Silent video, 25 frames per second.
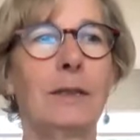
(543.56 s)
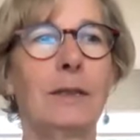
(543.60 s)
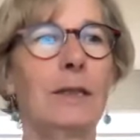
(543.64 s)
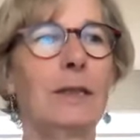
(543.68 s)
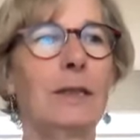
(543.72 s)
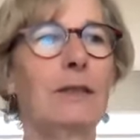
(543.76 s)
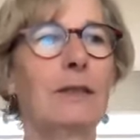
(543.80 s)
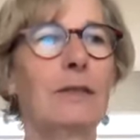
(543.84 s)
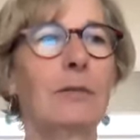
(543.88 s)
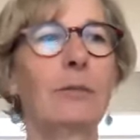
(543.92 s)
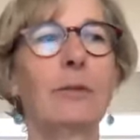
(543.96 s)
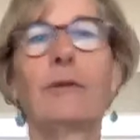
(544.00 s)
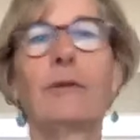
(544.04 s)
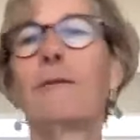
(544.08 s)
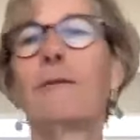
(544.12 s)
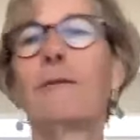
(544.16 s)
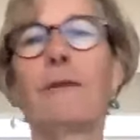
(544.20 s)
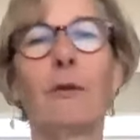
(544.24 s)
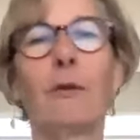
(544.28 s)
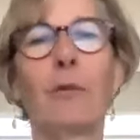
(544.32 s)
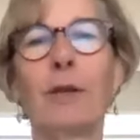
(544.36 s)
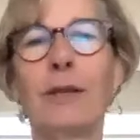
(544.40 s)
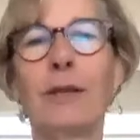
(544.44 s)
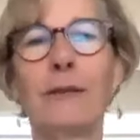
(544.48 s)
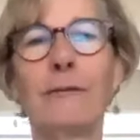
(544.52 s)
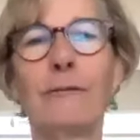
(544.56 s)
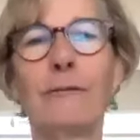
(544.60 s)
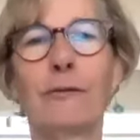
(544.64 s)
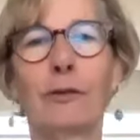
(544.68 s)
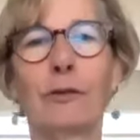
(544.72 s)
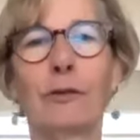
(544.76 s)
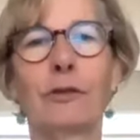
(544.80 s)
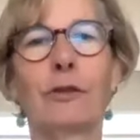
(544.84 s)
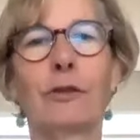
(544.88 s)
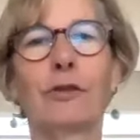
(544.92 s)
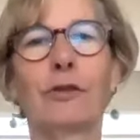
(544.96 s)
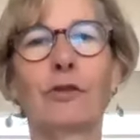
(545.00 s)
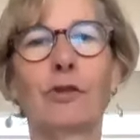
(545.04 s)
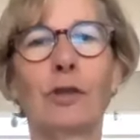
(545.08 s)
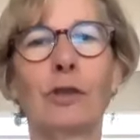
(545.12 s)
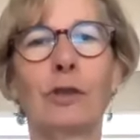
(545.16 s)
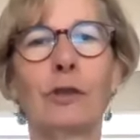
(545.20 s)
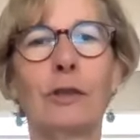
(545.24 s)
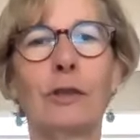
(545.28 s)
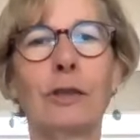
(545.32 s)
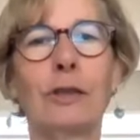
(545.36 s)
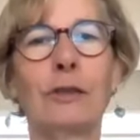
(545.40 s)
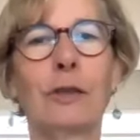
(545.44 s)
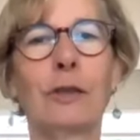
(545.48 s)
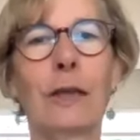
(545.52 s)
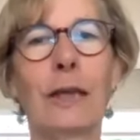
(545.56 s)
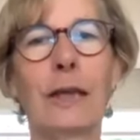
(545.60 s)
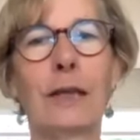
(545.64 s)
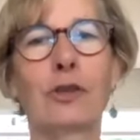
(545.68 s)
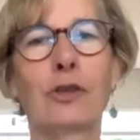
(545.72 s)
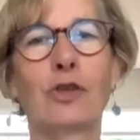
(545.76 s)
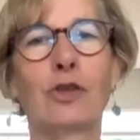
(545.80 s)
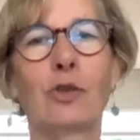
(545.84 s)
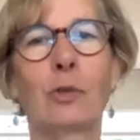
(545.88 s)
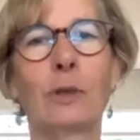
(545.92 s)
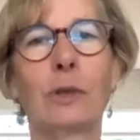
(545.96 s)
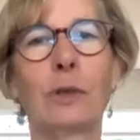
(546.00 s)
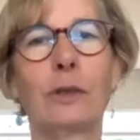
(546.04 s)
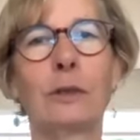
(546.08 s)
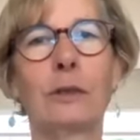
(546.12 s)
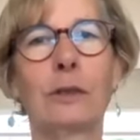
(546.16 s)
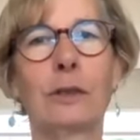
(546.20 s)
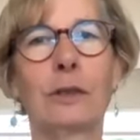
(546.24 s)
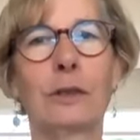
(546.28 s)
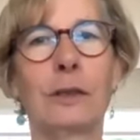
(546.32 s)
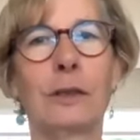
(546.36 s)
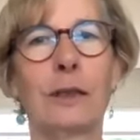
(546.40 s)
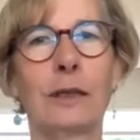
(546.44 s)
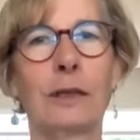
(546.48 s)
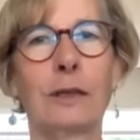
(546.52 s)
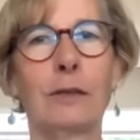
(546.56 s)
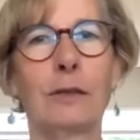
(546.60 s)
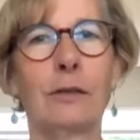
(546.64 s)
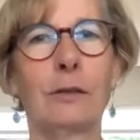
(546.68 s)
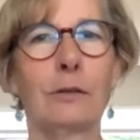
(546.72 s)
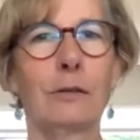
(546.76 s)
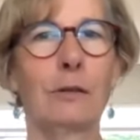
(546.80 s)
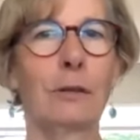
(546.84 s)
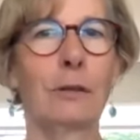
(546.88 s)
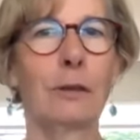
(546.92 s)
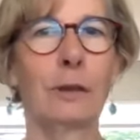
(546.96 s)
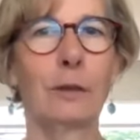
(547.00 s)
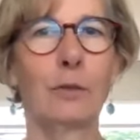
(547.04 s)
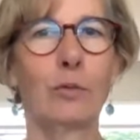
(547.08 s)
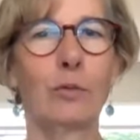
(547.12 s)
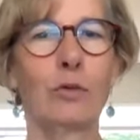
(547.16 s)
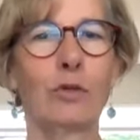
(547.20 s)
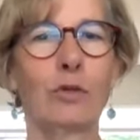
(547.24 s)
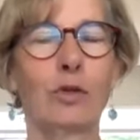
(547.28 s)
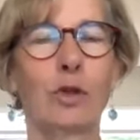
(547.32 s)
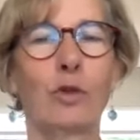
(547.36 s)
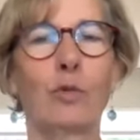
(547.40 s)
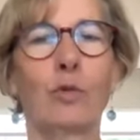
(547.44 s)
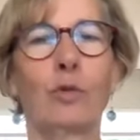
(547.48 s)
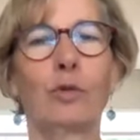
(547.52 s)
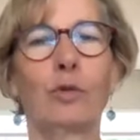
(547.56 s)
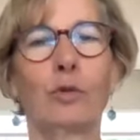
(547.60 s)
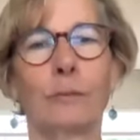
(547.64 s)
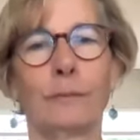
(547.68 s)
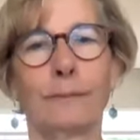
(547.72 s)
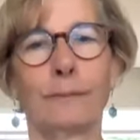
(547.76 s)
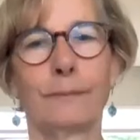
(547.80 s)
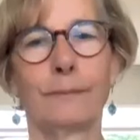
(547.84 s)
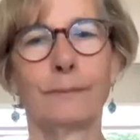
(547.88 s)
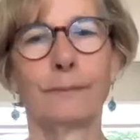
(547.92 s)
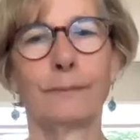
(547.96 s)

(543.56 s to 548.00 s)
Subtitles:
it's something very different than trying to intellectually understand like what's going on.